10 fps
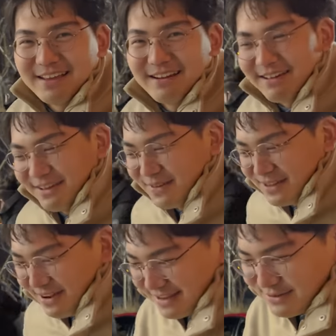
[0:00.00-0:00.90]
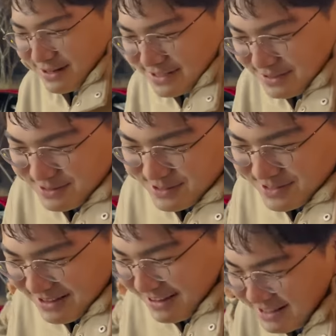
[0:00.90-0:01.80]
You know, even though I tried to use her
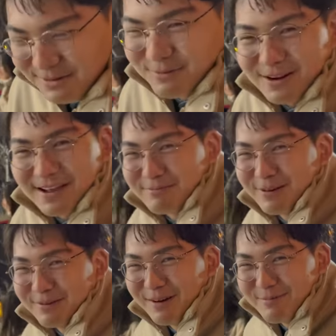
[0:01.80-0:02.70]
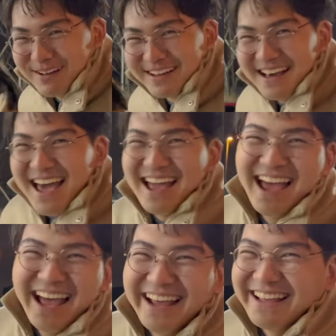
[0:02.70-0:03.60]
skill, it didn't work out pretty well, but,
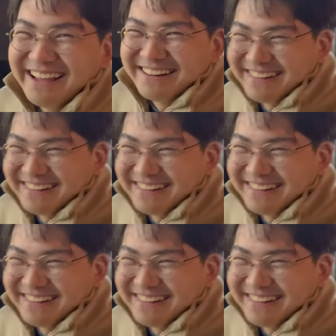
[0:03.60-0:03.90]
you